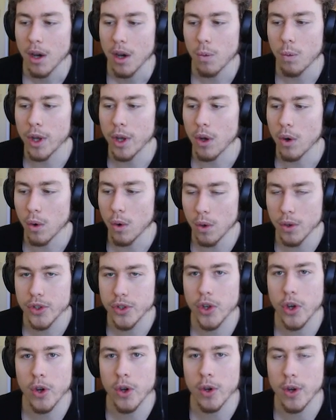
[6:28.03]
We
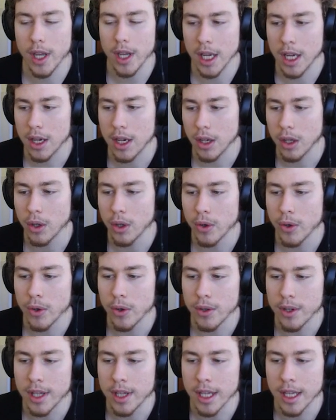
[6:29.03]
also
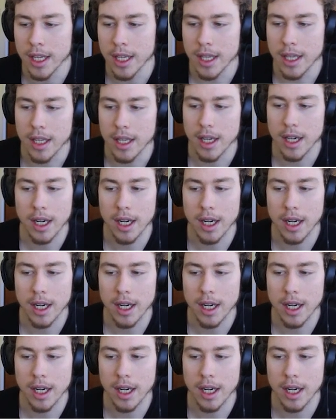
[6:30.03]
include the